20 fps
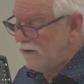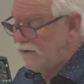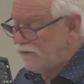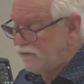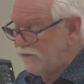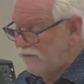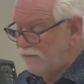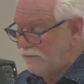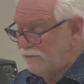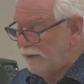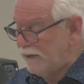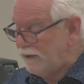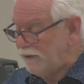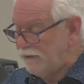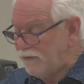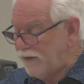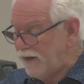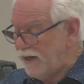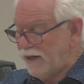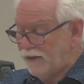this many
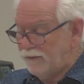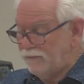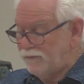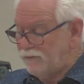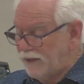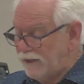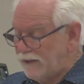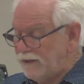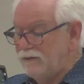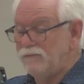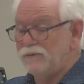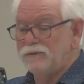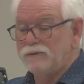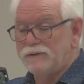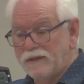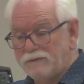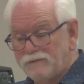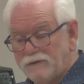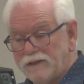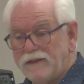times that he will
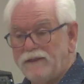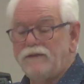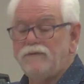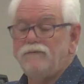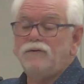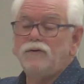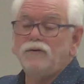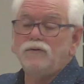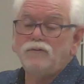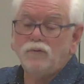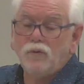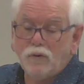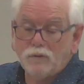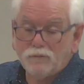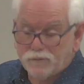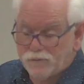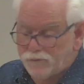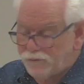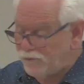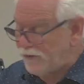never leave you nor
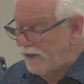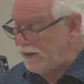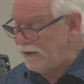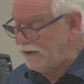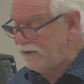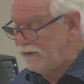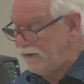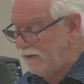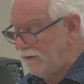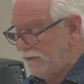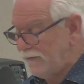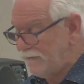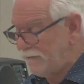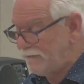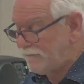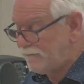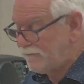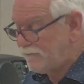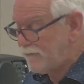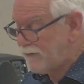forsake you.
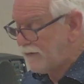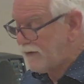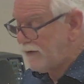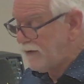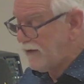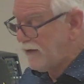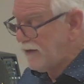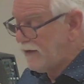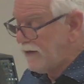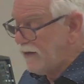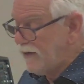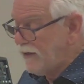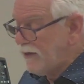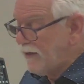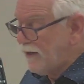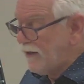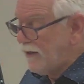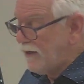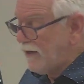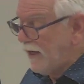
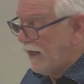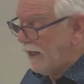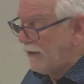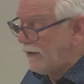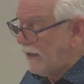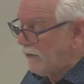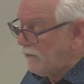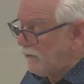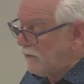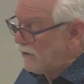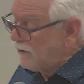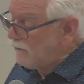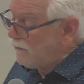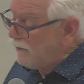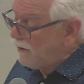And then we think,